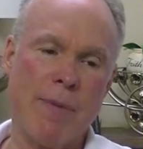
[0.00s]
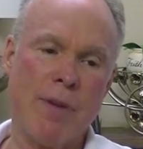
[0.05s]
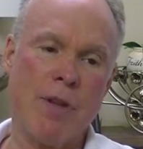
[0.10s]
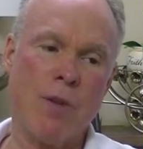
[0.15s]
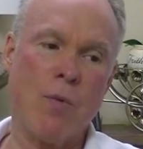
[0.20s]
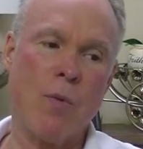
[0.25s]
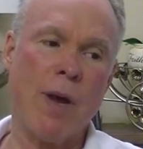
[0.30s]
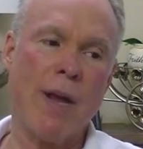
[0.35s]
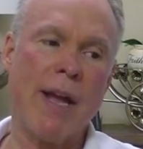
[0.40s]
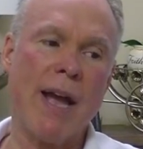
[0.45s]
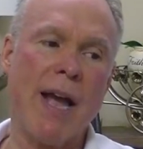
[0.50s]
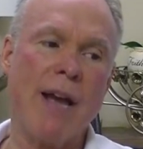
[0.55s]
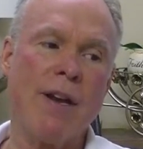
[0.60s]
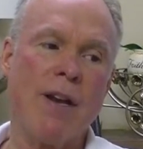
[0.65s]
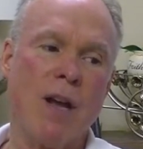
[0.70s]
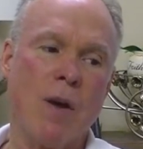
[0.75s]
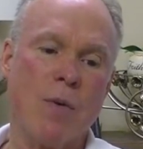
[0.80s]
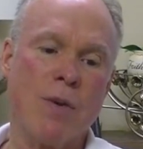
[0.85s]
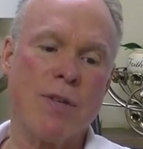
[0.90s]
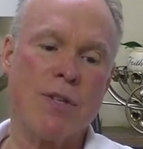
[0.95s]
And the way I
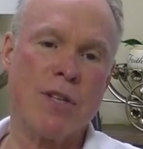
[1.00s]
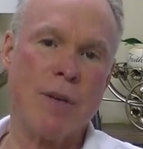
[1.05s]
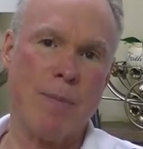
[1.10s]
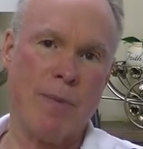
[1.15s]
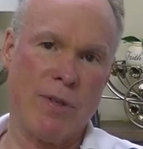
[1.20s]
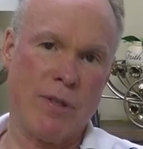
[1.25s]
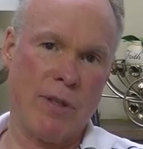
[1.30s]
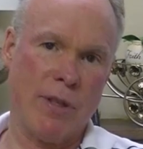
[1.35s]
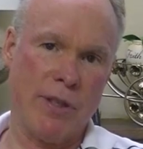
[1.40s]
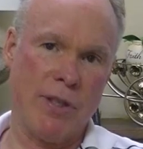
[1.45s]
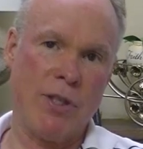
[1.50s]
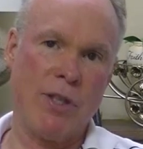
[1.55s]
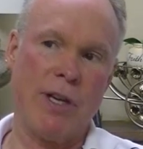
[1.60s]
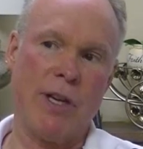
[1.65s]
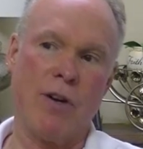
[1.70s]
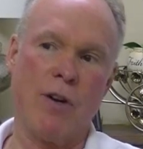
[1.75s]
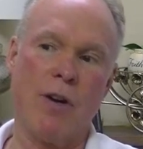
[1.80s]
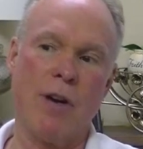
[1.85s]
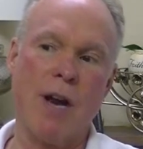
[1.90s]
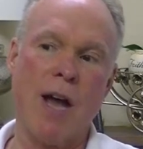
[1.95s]
know when someone's
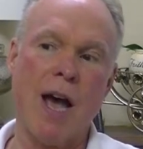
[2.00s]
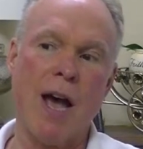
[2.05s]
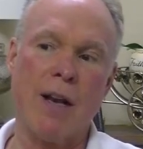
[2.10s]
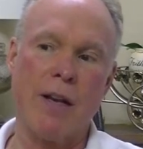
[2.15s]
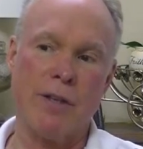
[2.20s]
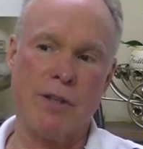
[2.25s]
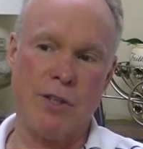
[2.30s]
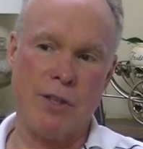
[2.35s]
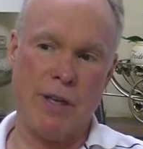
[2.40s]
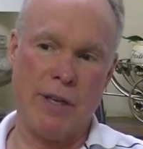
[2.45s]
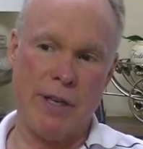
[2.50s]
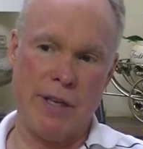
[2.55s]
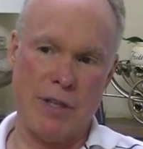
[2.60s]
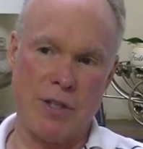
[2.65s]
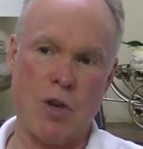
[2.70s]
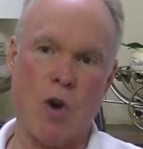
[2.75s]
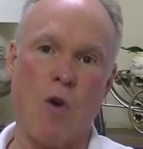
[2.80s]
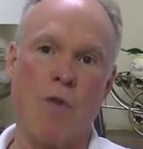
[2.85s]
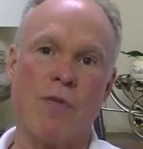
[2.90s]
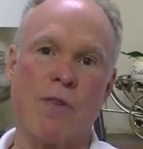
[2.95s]
legit or not legit
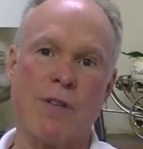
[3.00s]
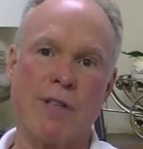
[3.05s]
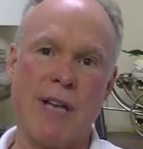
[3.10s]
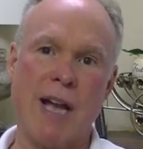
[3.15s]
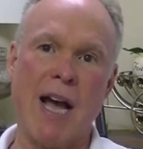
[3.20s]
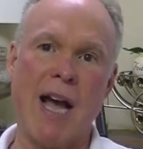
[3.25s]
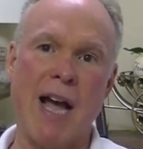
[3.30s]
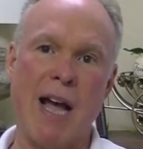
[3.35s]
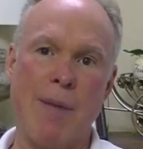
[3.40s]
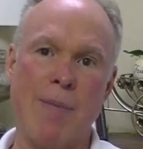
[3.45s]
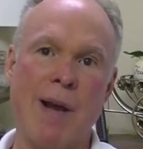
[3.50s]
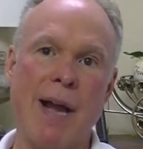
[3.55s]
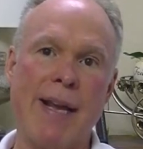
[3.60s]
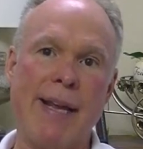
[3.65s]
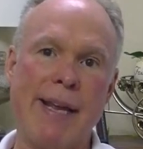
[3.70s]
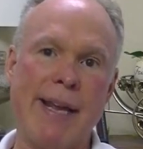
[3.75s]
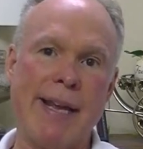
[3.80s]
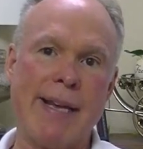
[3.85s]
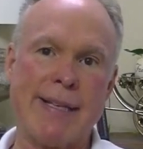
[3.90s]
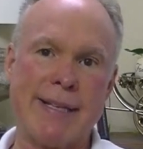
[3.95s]
is over time. I
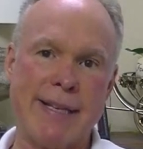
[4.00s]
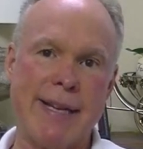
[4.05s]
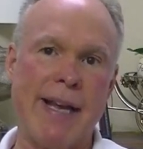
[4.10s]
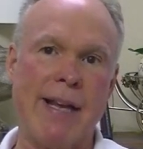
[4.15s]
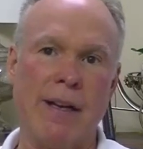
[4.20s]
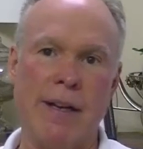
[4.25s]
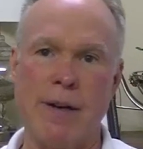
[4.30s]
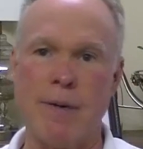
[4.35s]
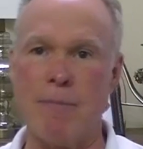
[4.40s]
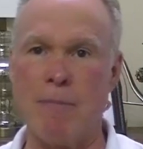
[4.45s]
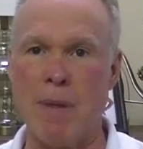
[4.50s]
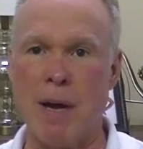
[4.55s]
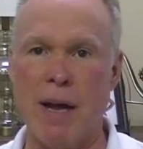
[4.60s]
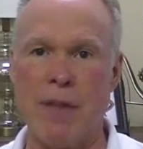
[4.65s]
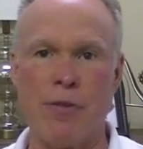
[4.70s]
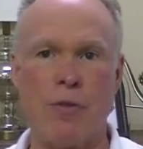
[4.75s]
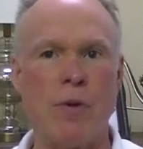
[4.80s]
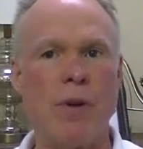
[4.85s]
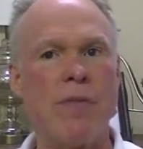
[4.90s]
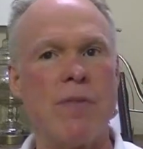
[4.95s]
can't tell in a
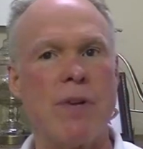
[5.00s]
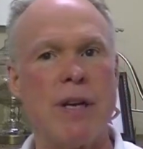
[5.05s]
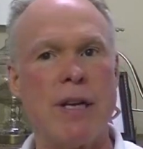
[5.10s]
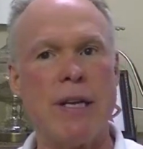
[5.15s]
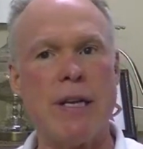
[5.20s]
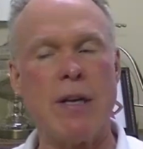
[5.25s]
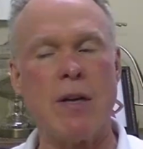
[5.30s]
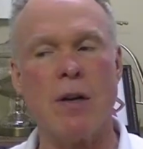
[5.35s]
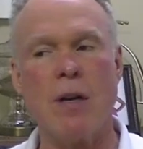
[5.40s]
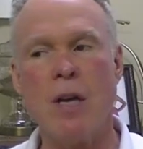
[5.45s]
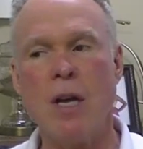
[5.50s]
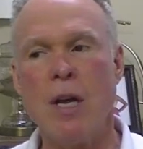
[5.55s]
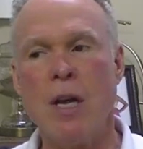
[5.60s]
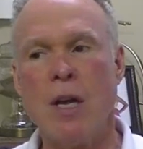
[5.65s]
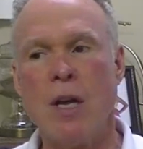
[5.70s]
month or even a year.